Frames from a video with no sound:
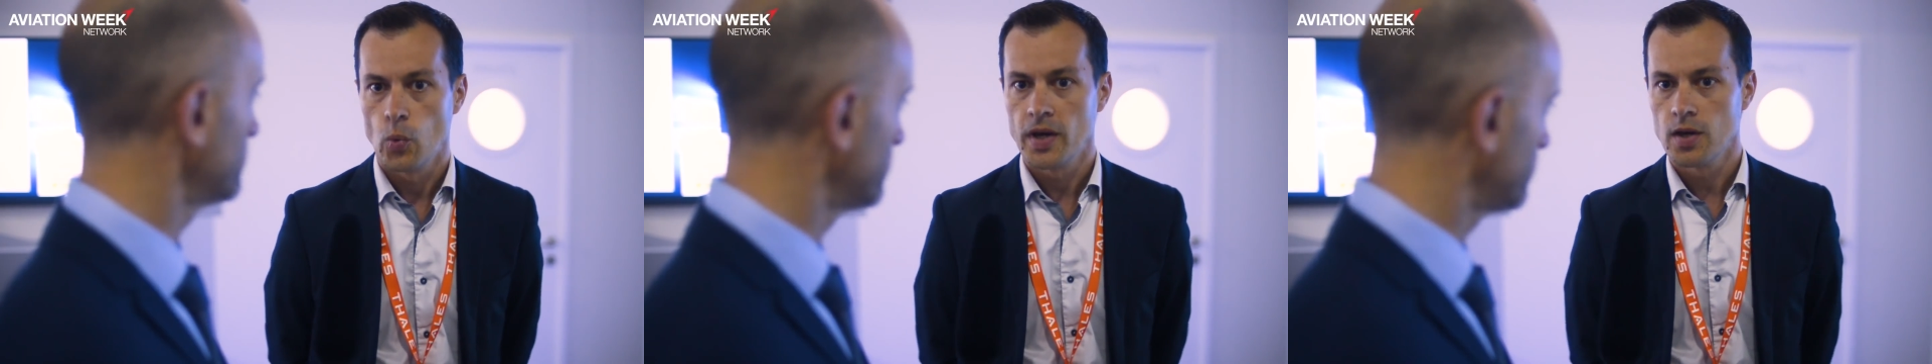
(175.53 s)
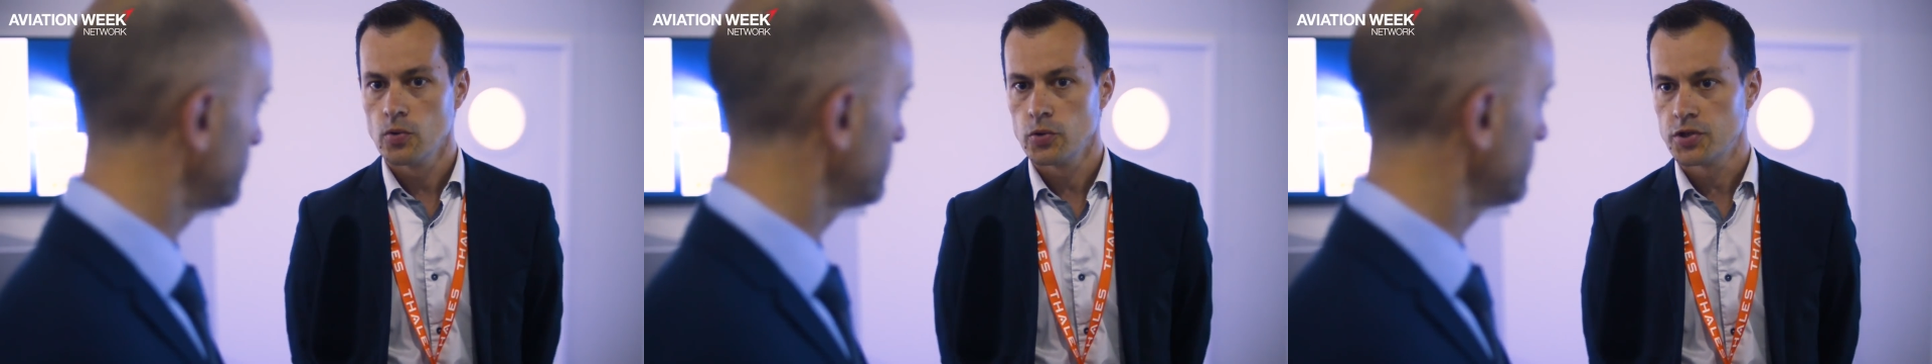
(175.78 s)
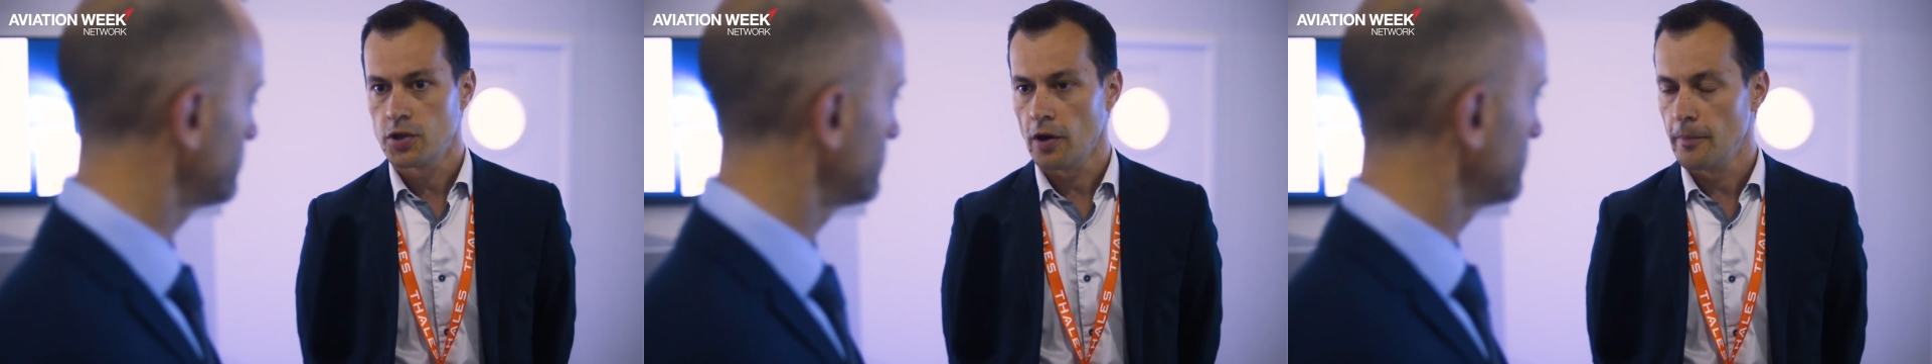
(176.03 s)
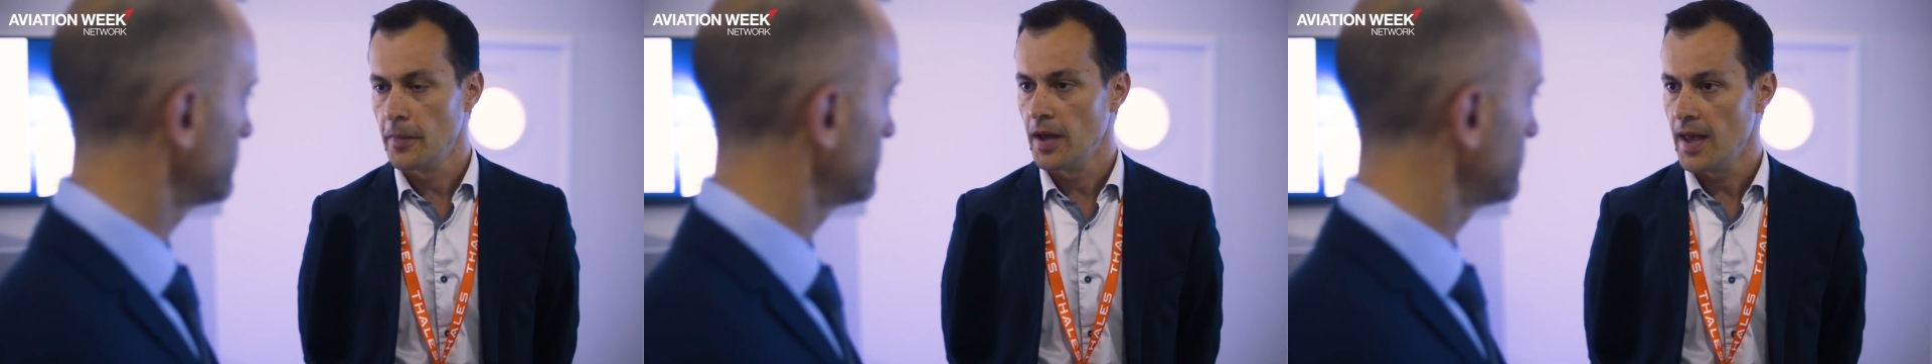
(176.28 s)
we mm-hmm. use
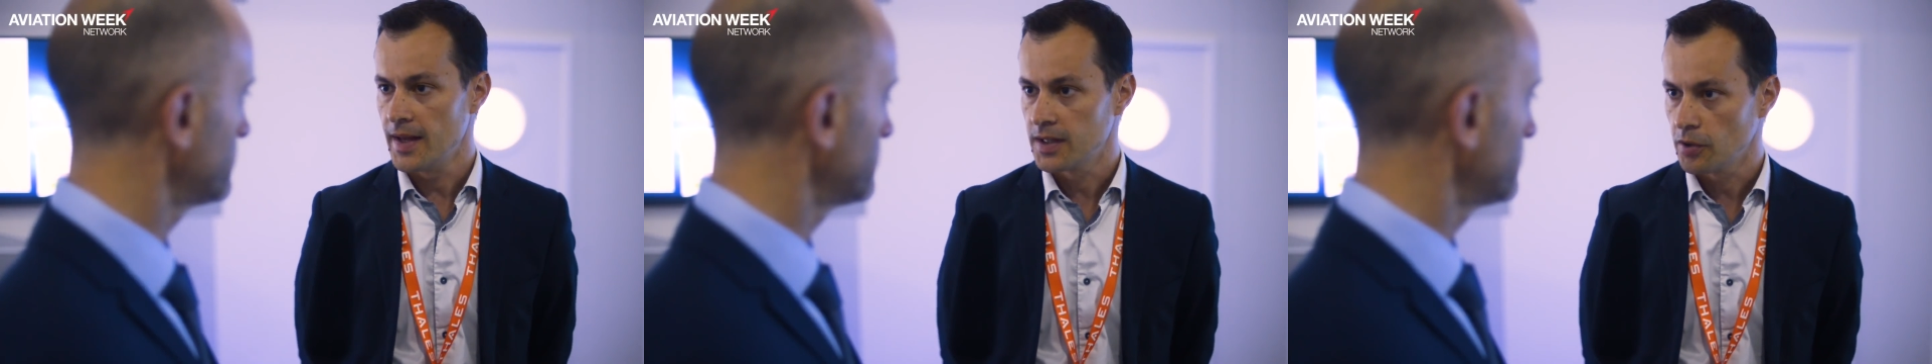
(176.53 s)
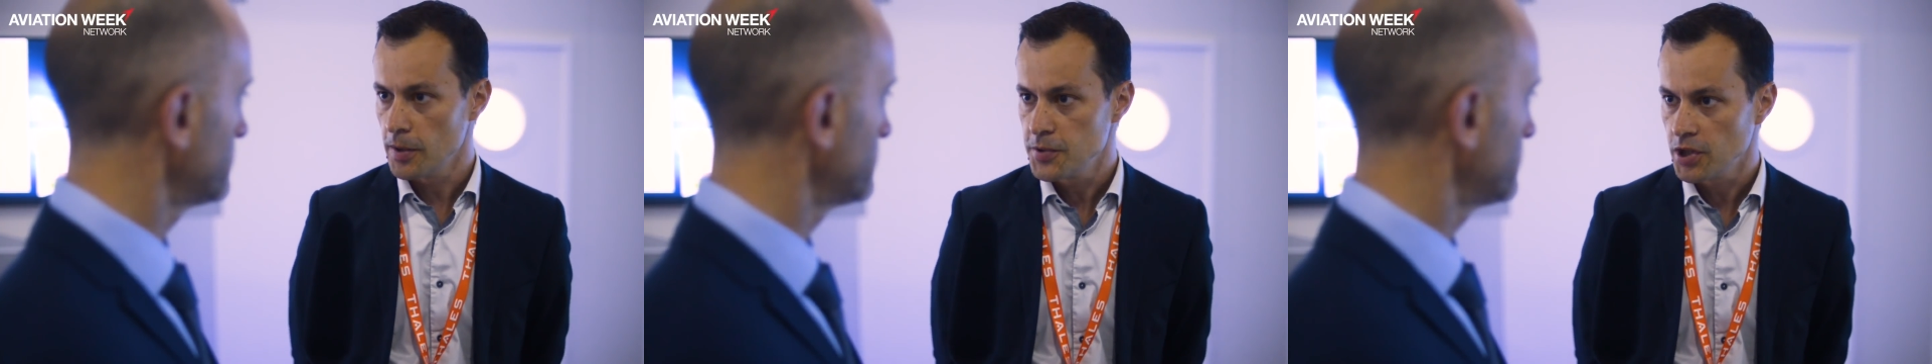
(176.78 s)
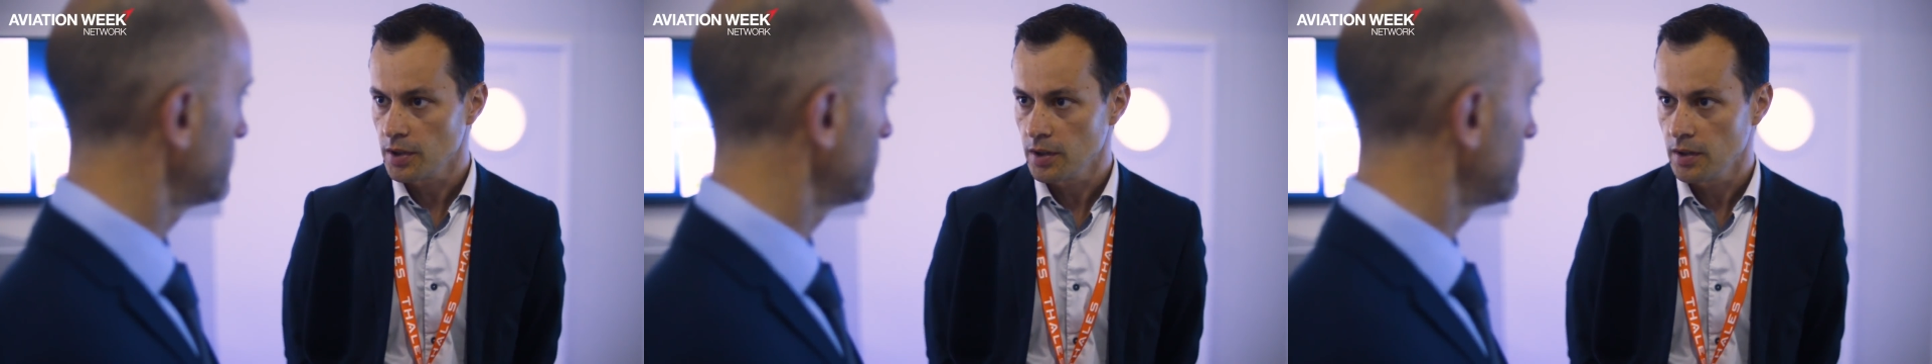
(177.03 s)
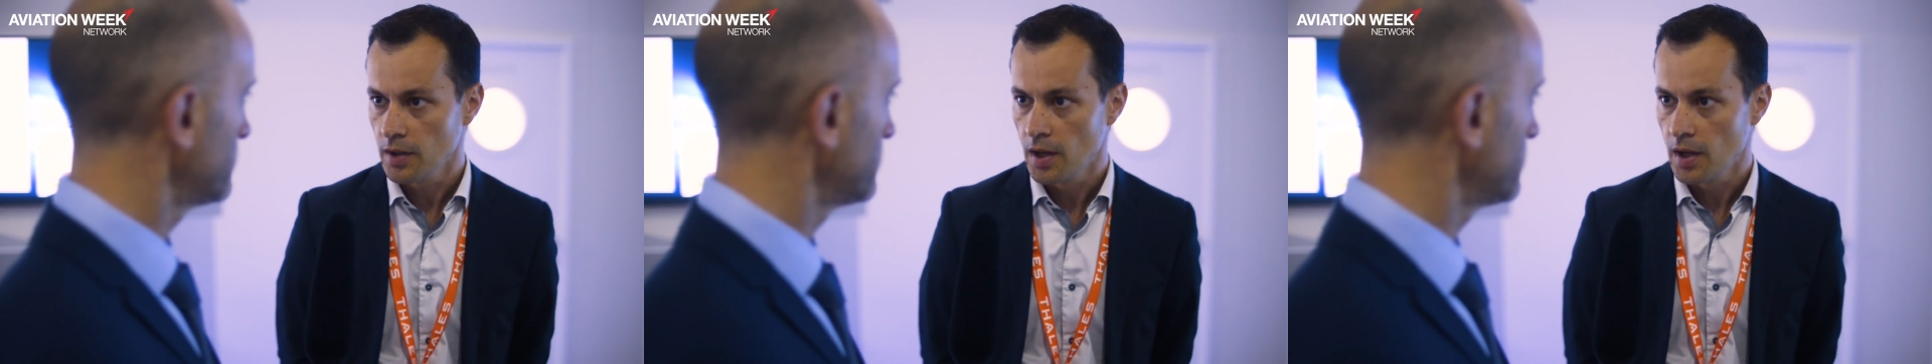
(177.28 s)
some encryption,